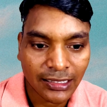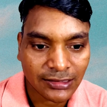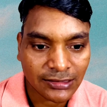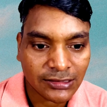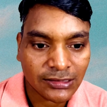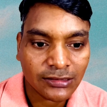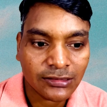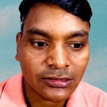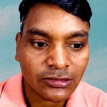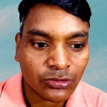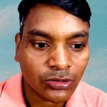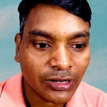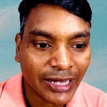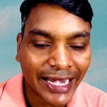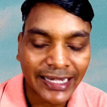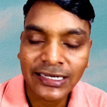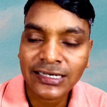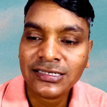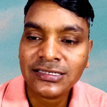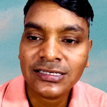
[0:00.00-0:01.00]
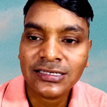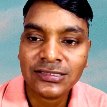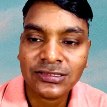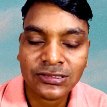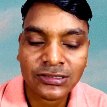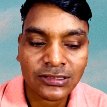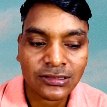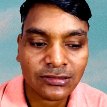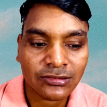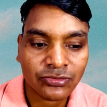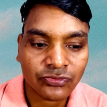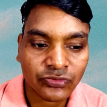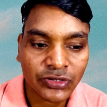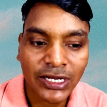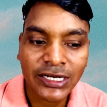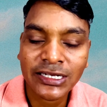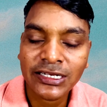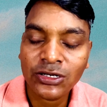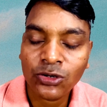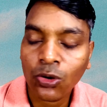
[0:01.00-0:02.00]
The latency is
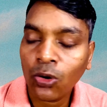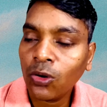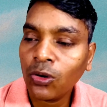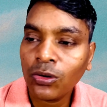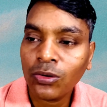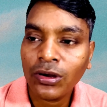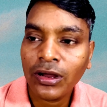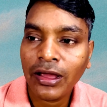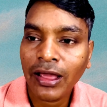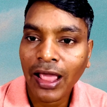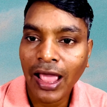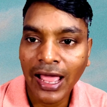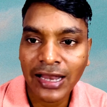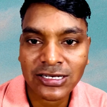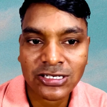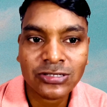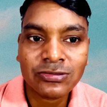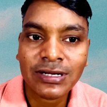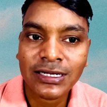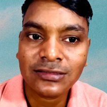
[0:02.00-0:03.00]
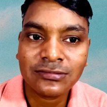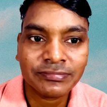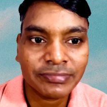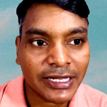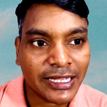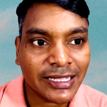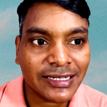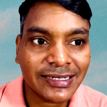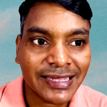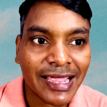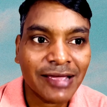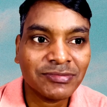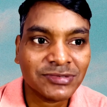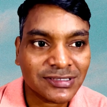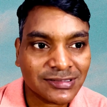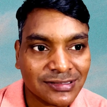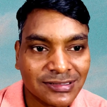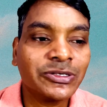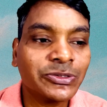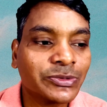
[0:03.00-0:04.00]
really low, and you can play
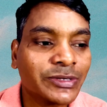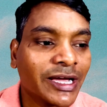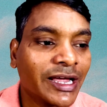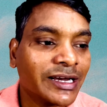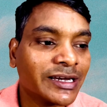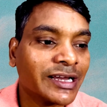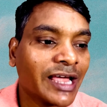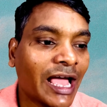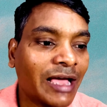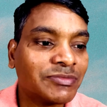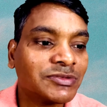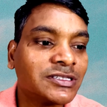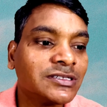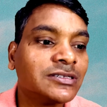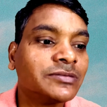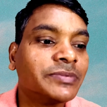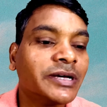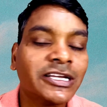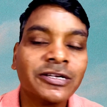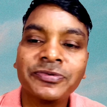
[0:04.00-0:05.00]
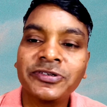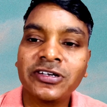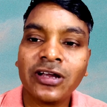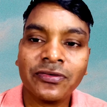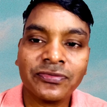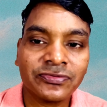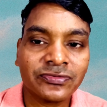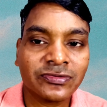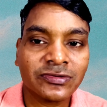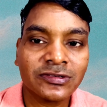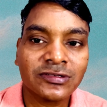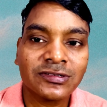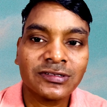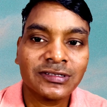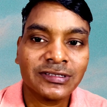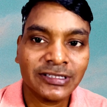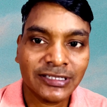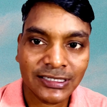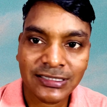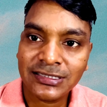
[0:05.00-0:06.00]
games. You can have the benefit of
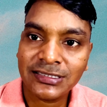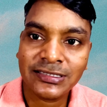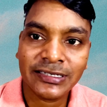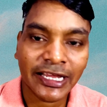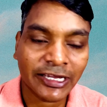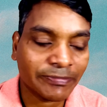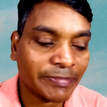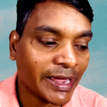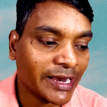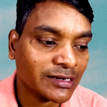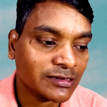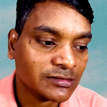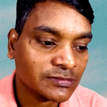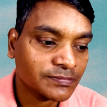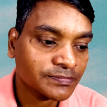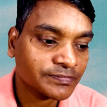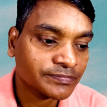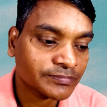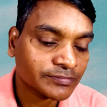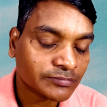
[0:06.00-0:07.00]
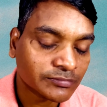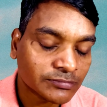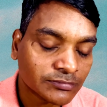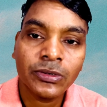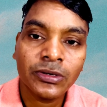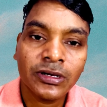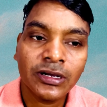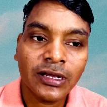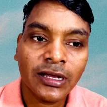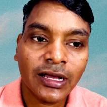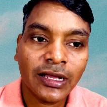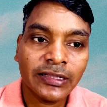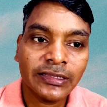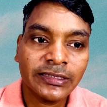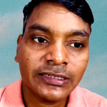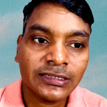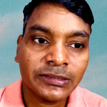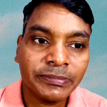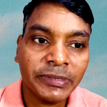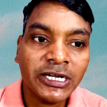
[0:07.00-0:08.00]
this neckband.
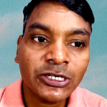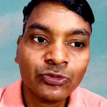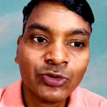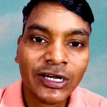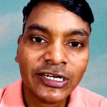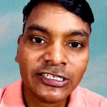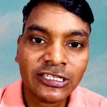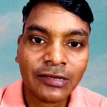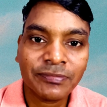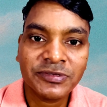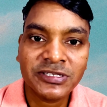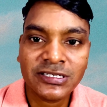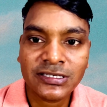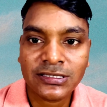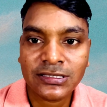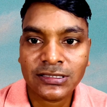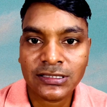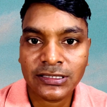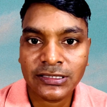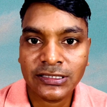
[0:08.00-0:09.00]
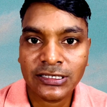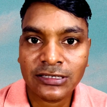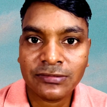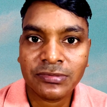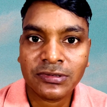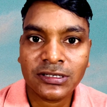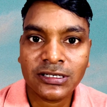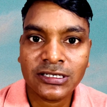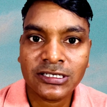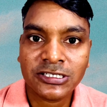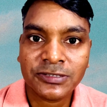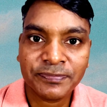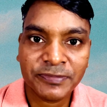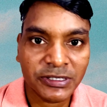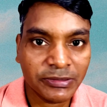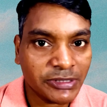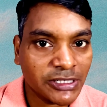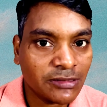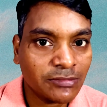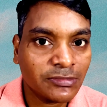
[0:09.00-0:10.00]
The build quality of this earbud is
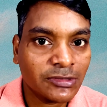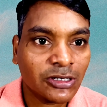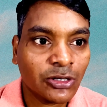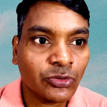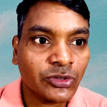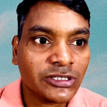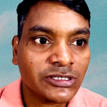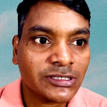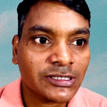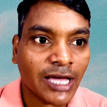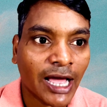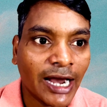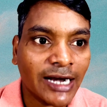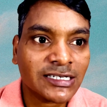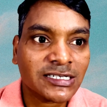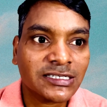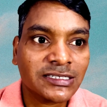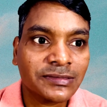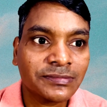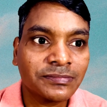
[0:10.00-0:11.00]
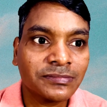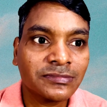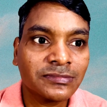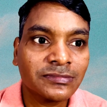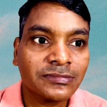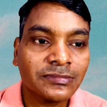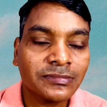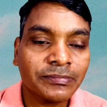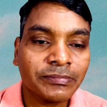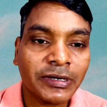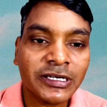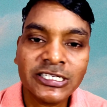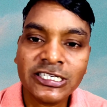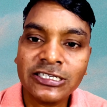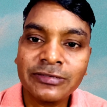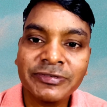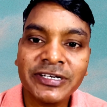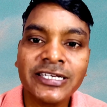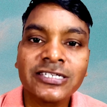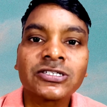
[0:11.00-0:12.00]
premium, which adds
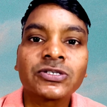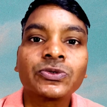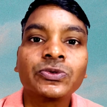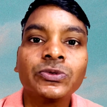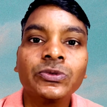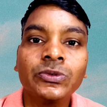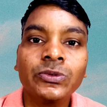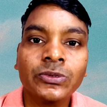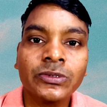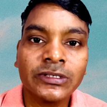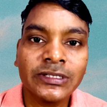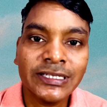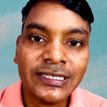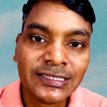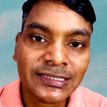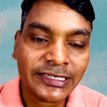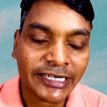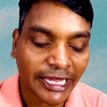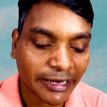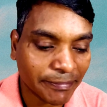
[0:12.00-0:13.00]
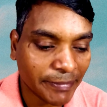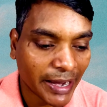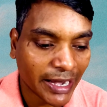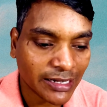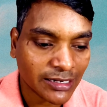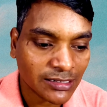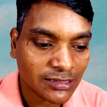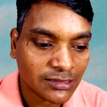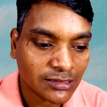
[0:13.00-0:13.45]
positiveness to this neckband.